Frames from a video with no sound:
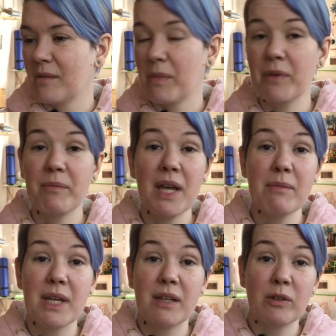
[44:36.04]
But
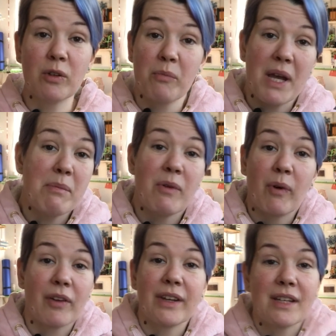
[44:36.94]
maybe, you know, maybe
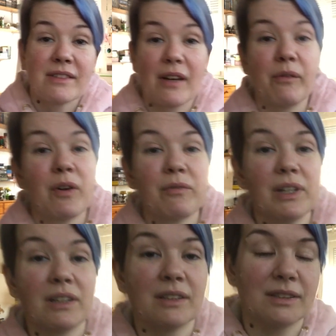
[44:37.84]
one day someone
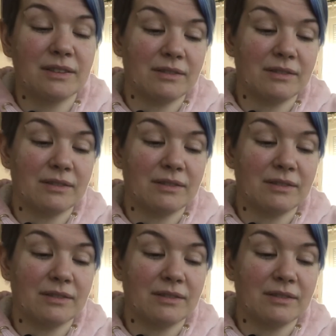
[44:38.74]
will